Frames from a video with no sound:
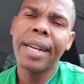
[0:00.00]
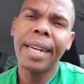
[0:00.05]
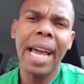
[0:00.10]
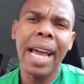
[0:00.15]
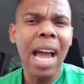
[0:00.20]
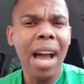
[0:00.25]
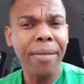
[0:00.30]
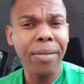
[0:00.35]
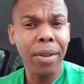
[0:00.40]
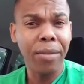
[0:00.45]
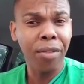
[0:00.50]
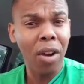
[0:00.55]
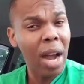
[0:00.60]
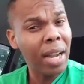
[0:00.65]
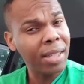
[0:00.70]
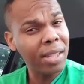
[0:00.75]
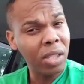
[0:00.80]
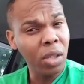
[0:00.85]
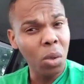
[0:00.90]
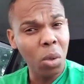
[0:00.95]
and I have the
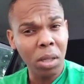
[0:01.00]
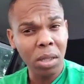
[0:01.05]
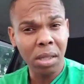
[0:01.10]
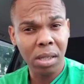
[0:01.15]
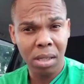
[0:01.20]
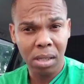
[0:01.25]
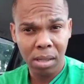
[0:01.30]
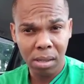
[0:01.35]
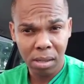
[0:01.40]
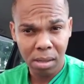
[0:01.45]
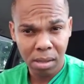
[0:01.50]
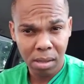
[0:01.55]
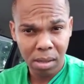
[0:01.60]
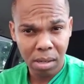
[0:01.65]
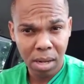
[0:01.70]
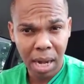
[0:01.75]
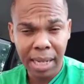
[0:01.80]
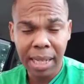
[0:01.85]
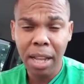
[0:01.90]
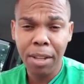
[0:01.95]
voice notes
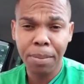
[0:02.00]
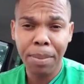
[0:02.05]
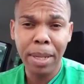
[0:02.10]
that